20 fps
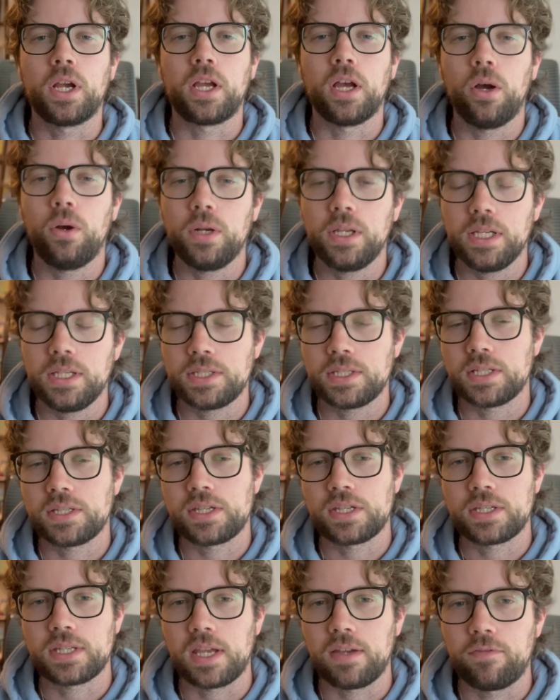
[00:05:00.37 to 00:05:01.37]
COTI, since
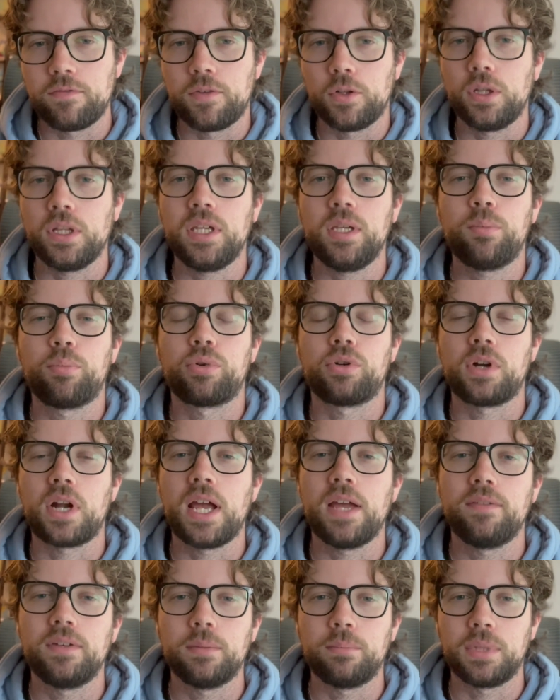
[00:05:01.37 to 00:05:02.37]
it's a fully
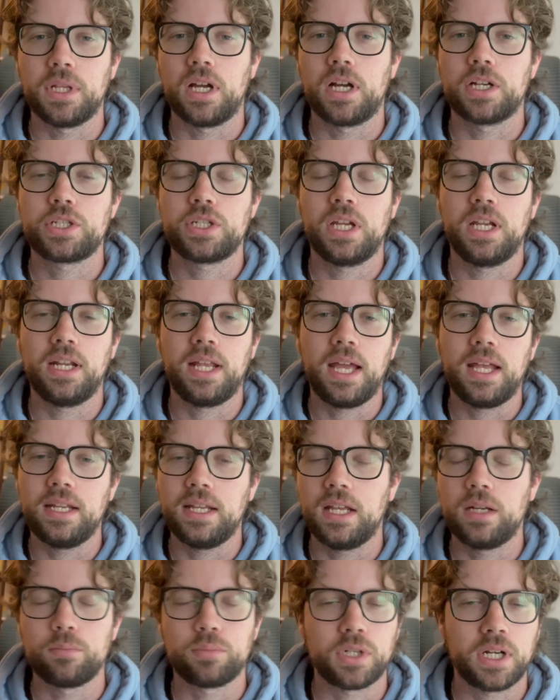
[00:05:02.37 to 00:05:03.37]
private blockchain,
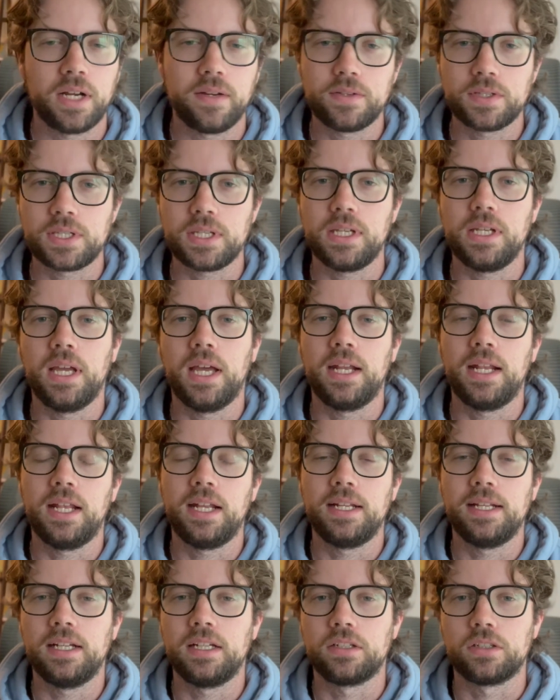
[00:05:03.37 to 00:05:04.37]
end-to-end privacy and
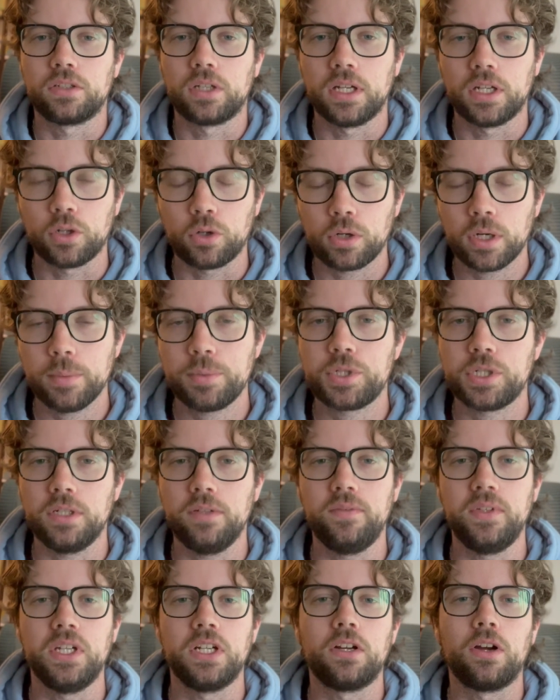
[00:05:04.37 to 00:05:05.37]
end-to-end encryption
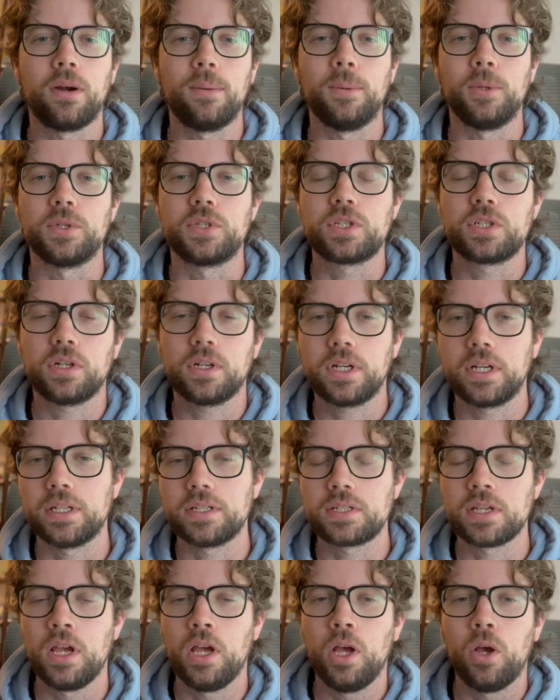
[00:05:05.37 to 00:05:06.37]
via garbled
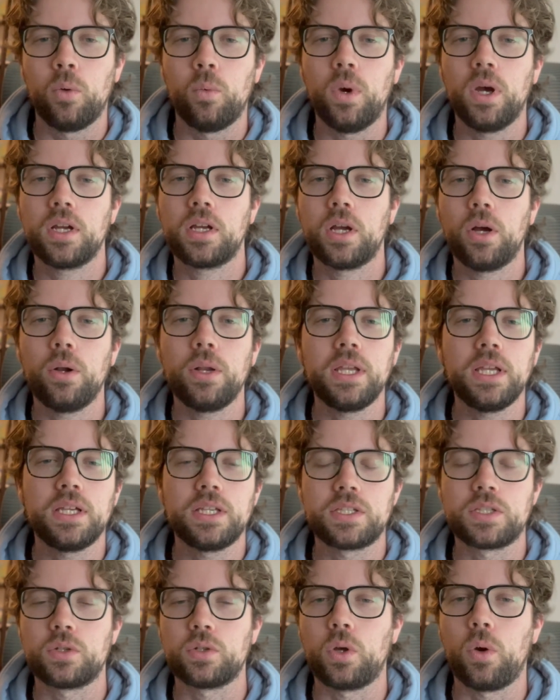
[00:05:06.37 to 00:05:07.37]
circuits, what COTI
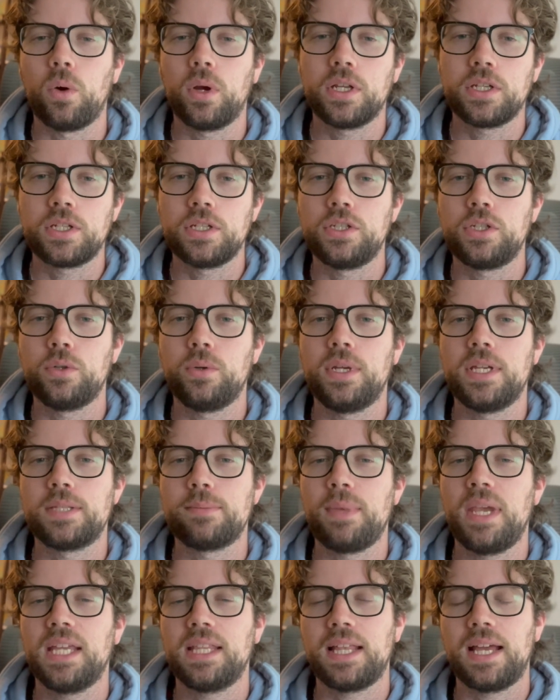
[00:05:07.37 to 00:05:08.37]
is going to do is
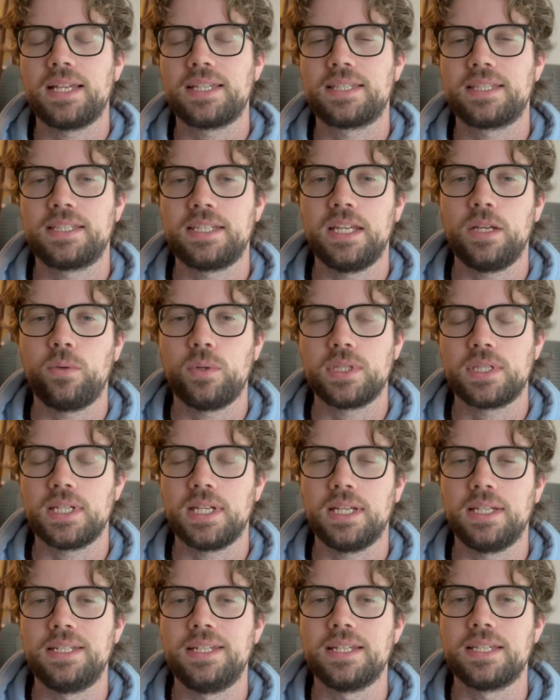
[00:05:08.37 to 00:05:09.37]
make that
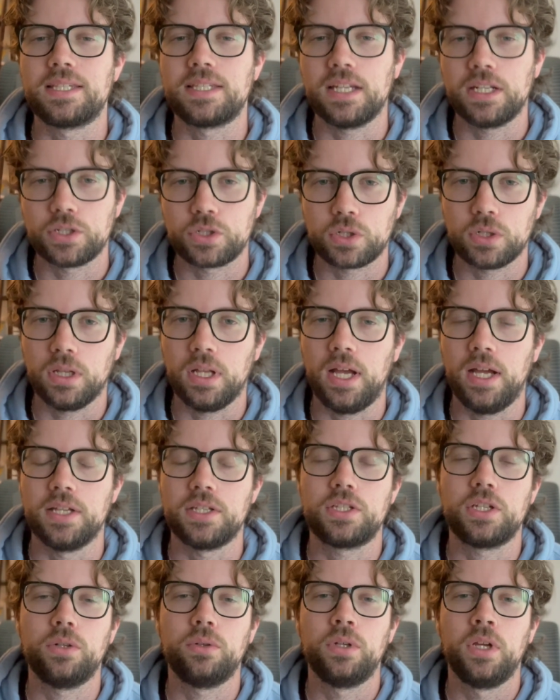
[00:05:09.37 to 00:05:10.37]
sequencing decentralized.
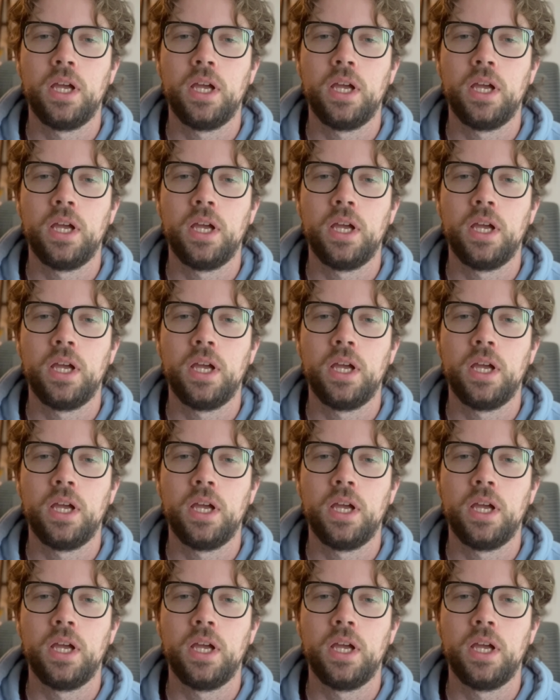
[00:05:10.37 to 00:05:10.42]
So